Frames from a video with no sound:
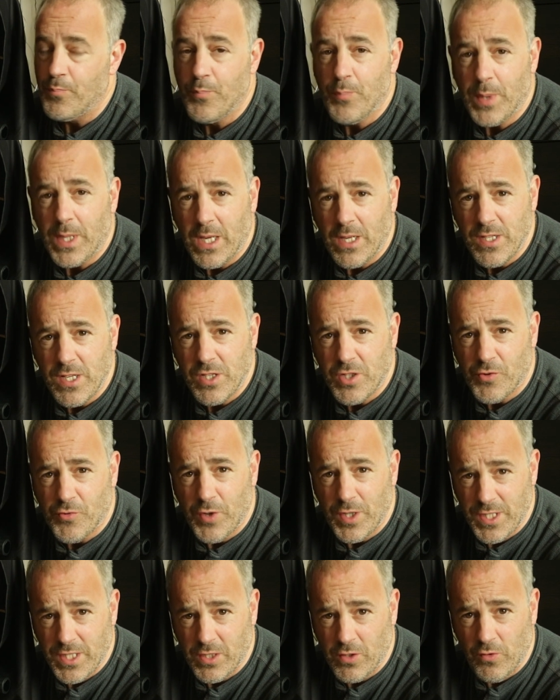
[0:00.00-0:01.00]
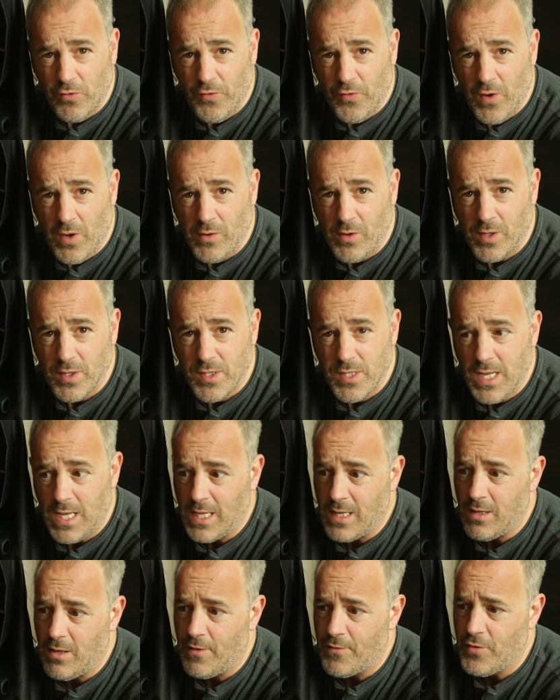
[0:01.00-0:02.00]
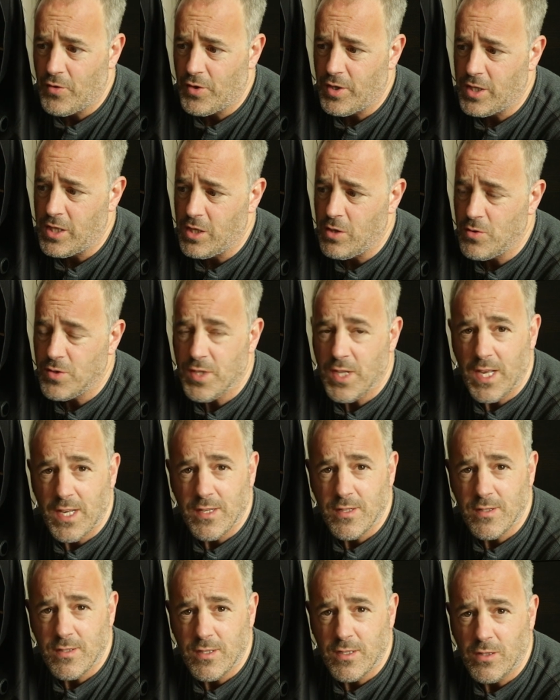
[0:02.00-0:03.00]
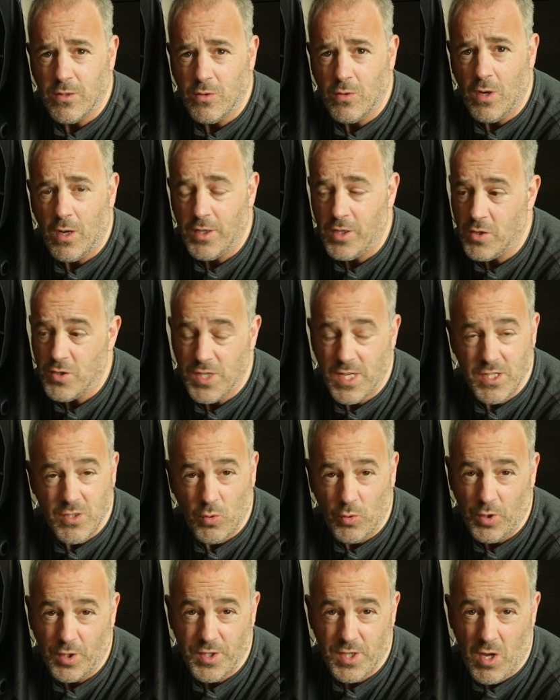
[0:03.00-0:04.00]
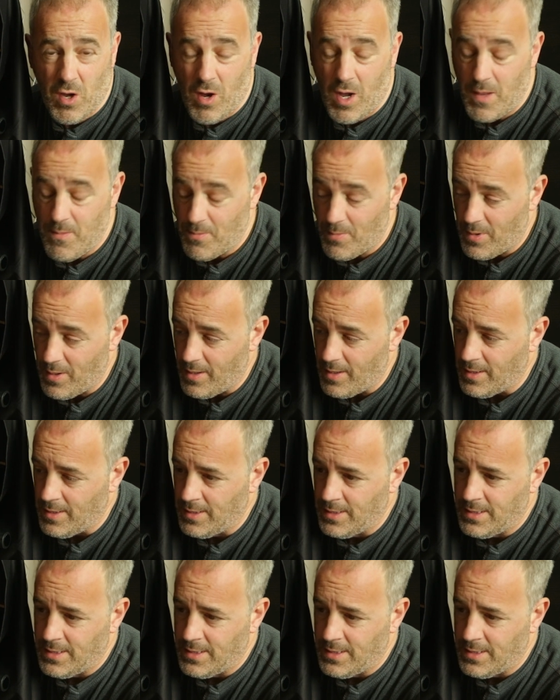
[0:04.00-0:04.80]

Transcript: Because it's critical focusing, I've got to use this I use this all the time, but